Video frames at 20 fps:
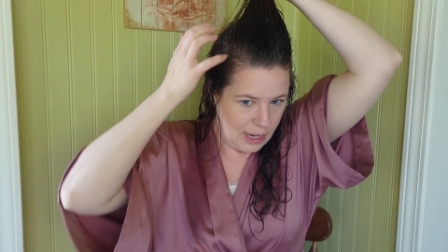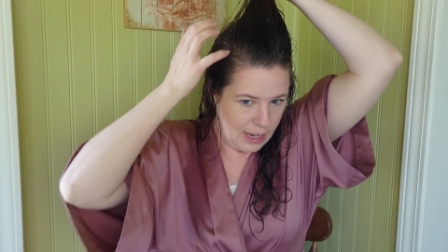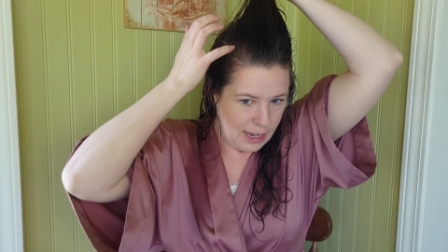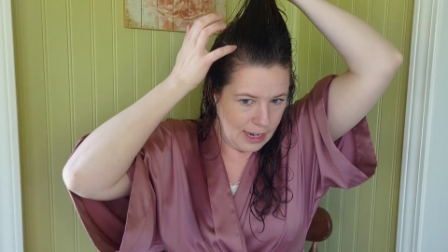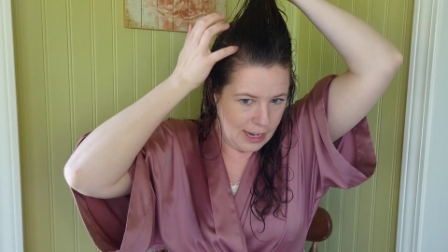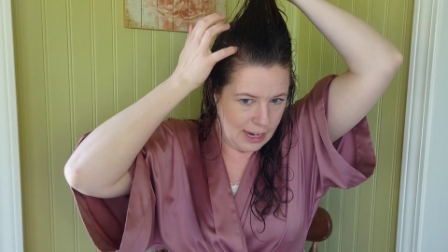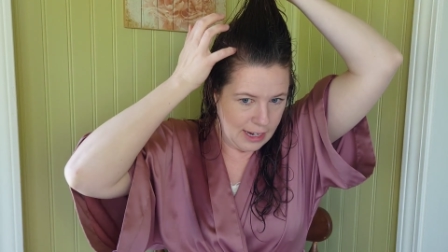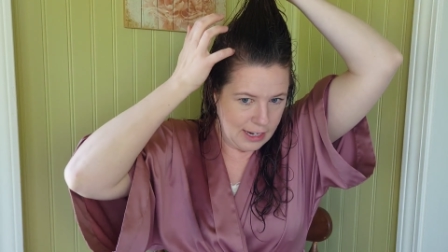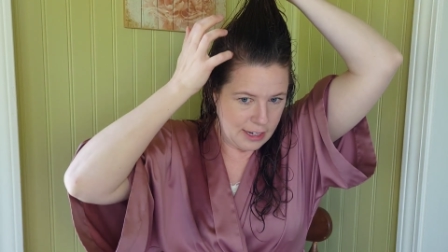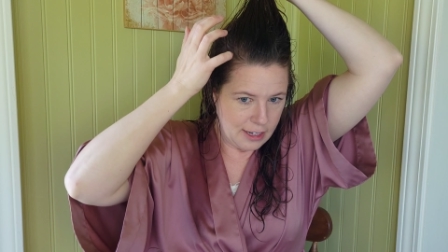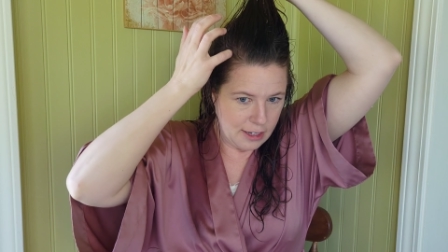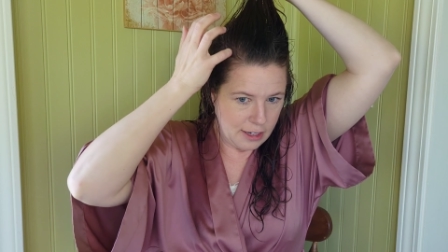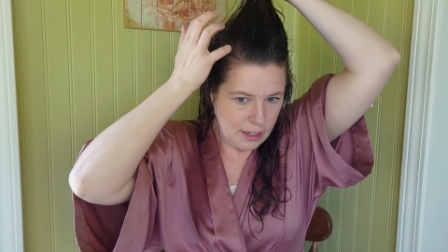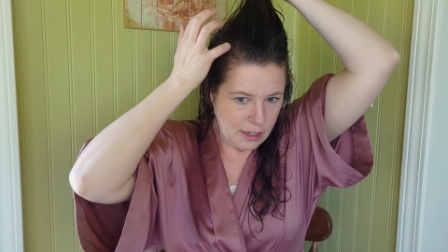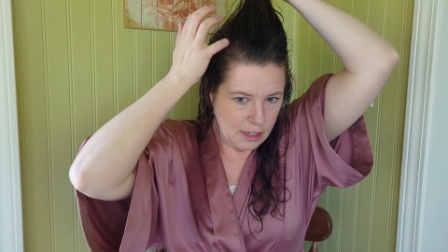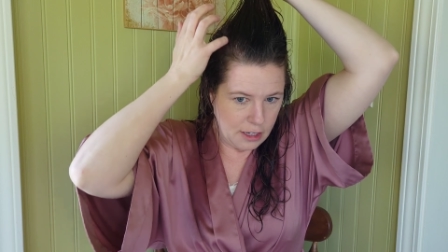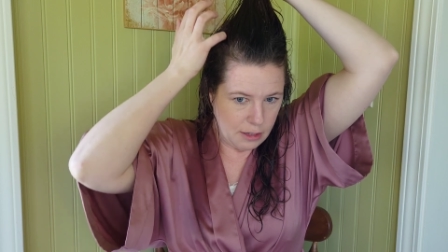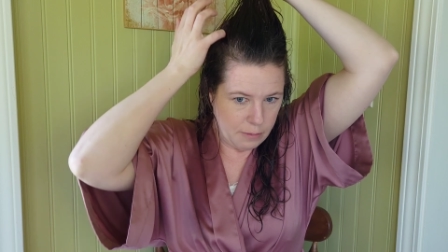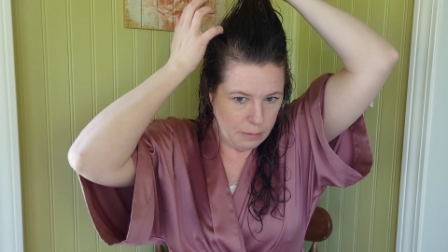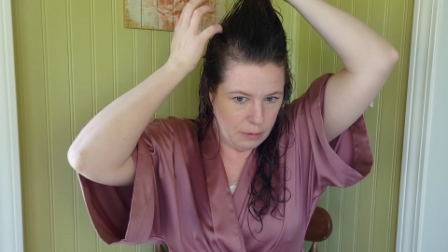nice
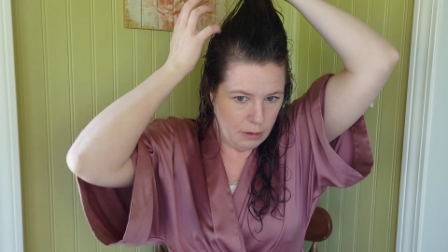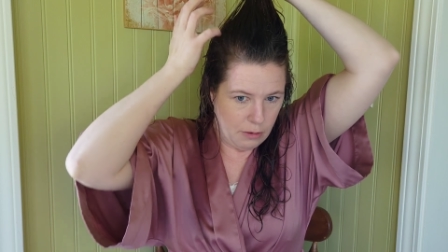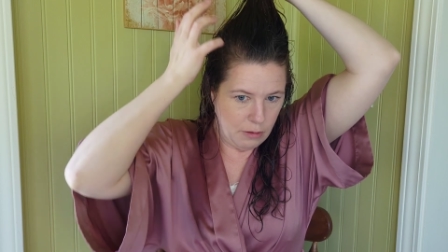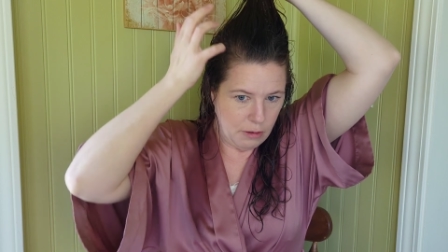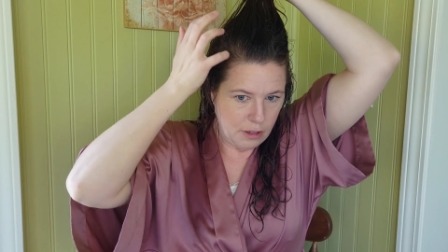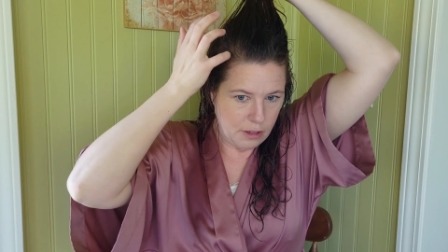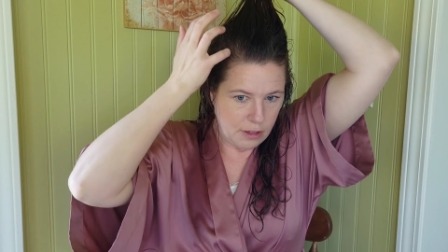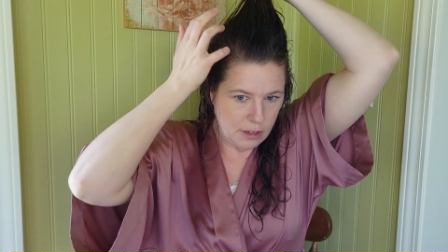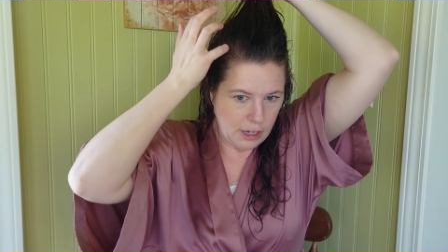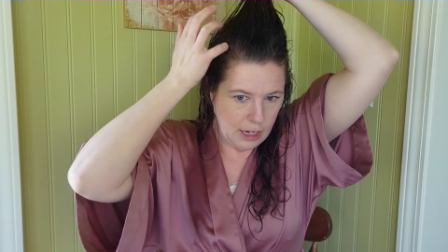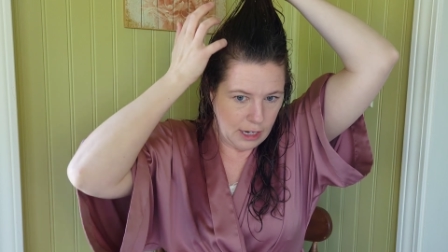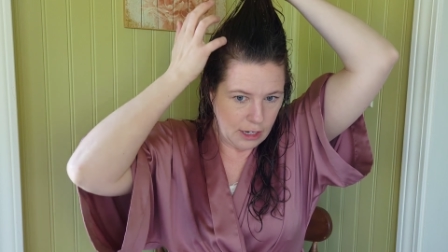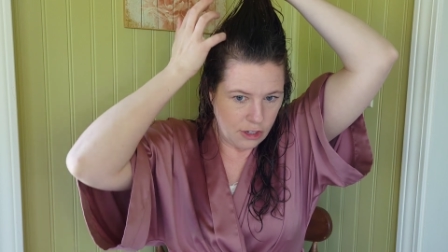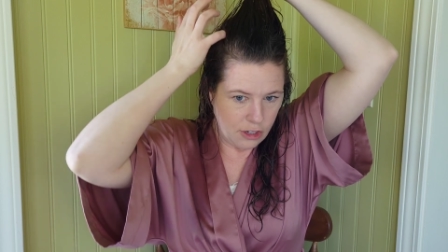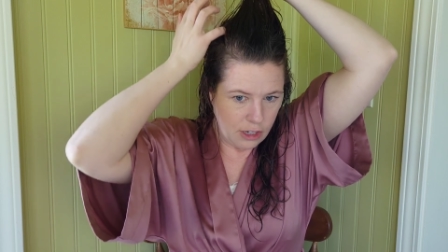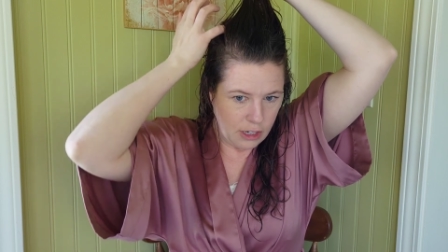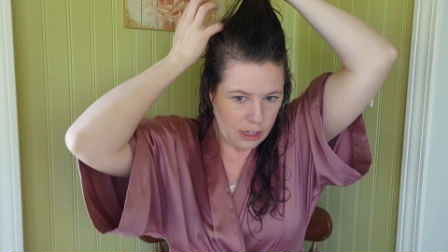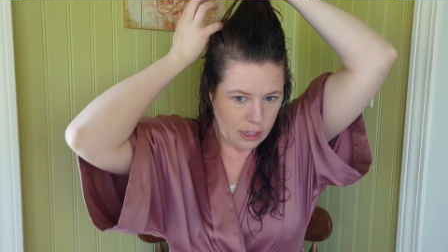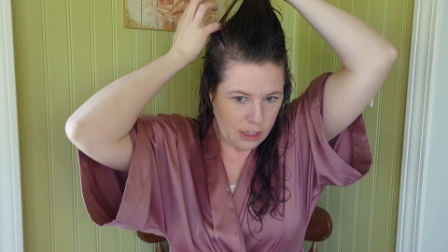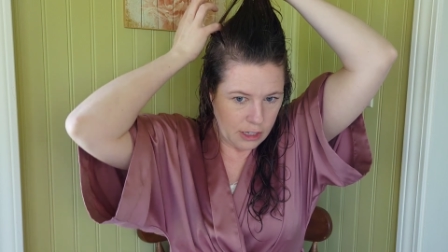smooth
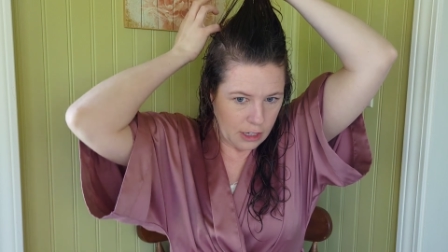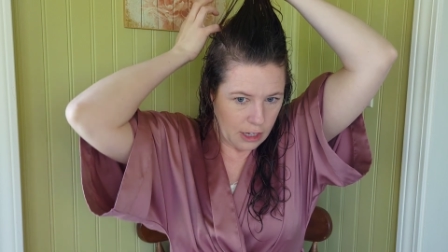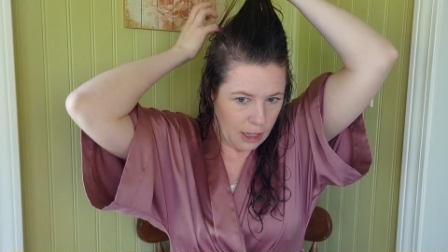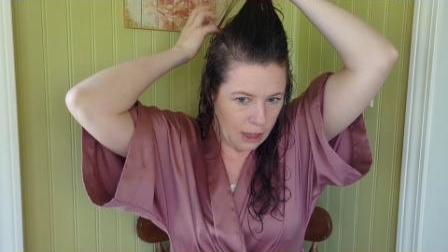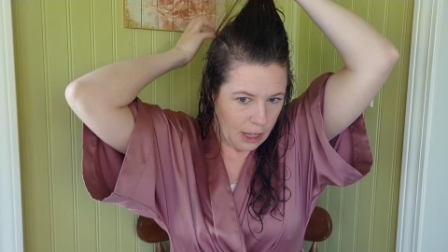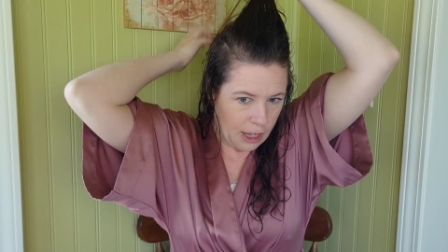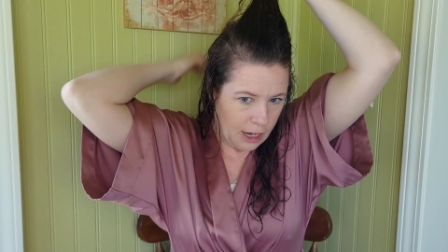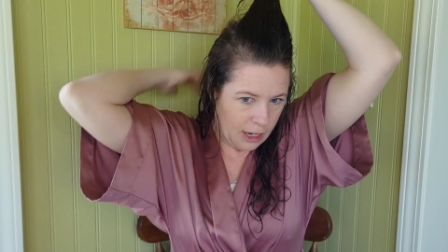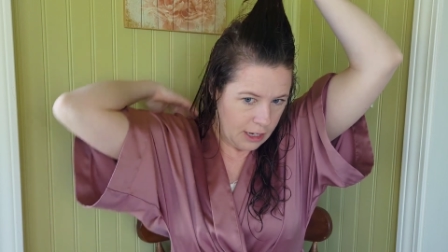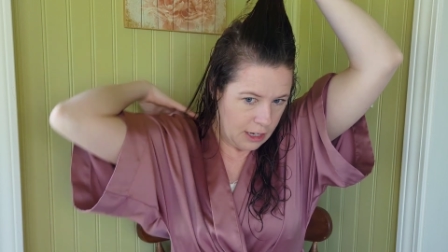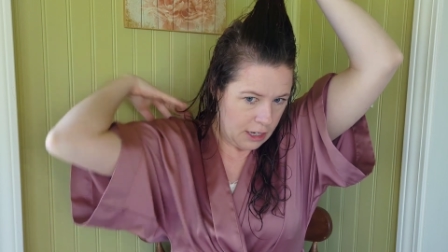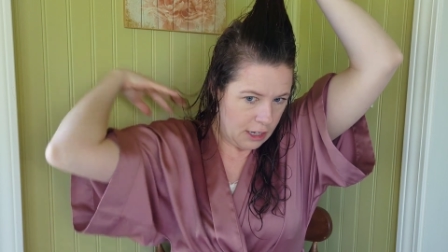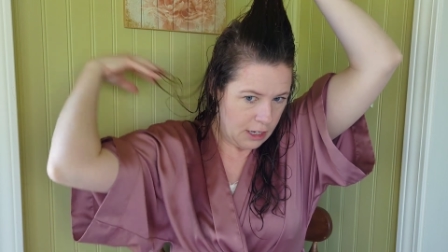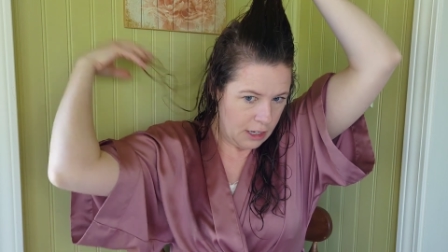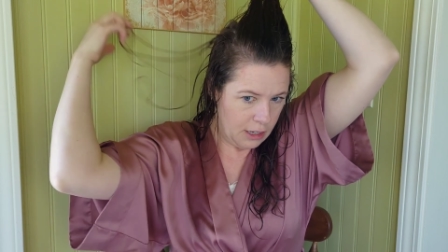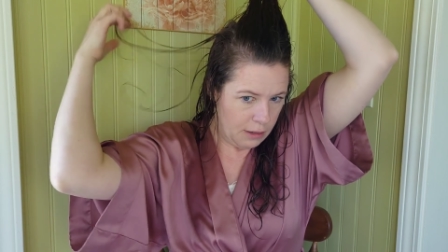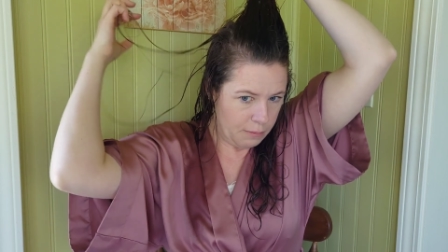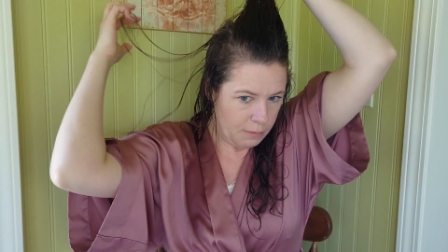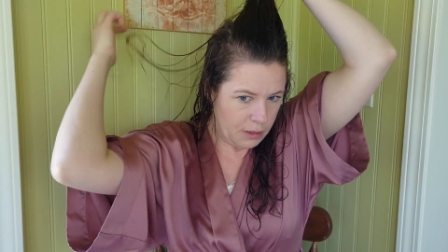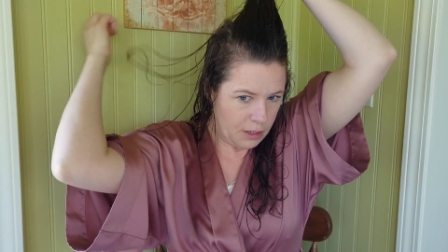sections a lot of
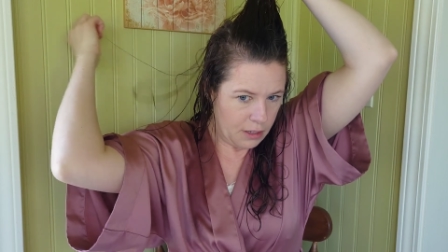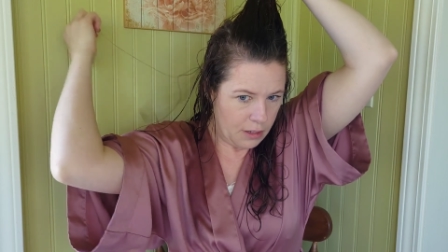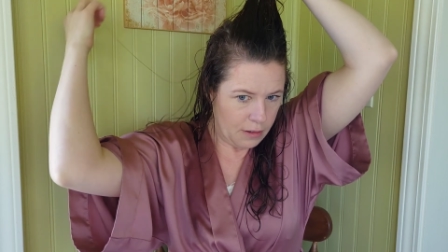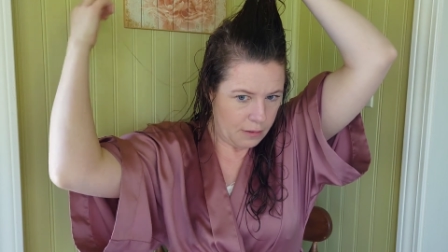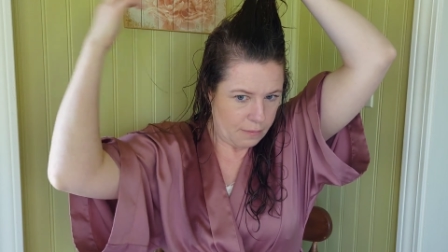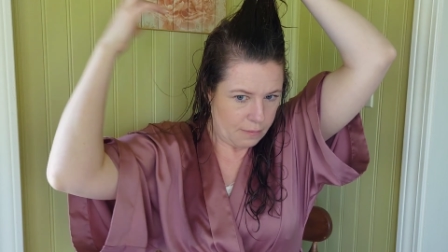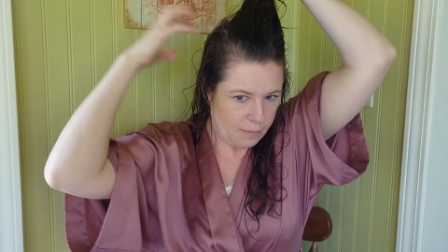times.